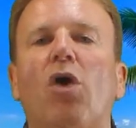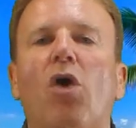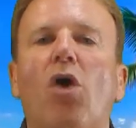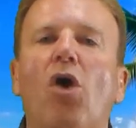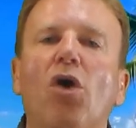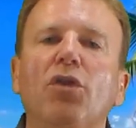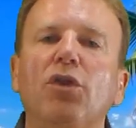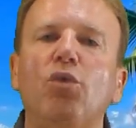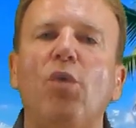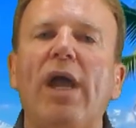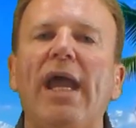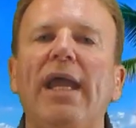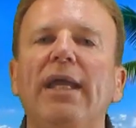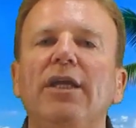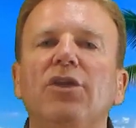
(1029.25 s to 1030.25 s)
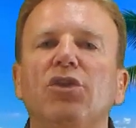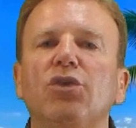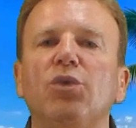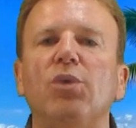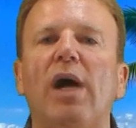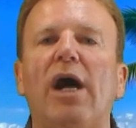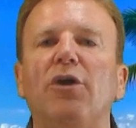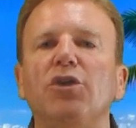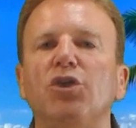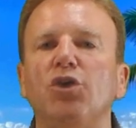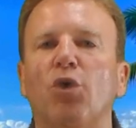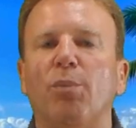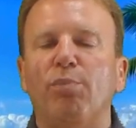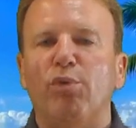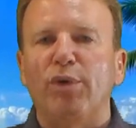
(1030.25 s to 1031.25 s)
all the way throughout
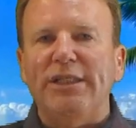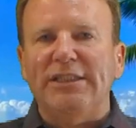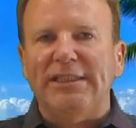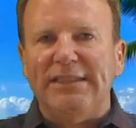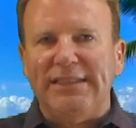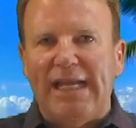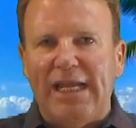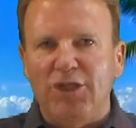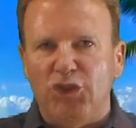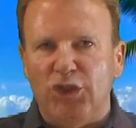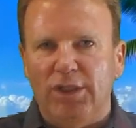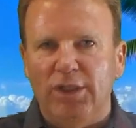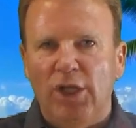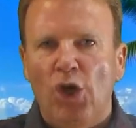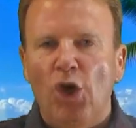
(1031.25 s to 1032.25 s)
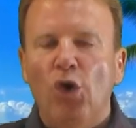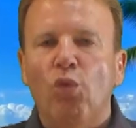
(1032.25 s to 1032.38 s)
your presentation.